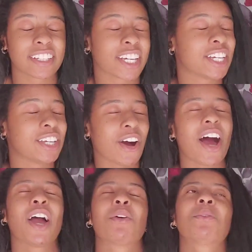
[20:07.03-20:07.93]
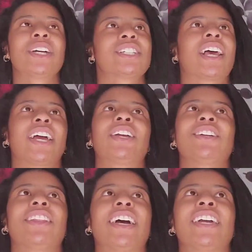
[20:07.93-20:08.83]
Like, y'all, I wish I
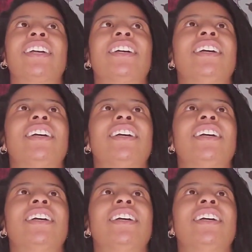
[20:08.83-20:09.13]
could, like,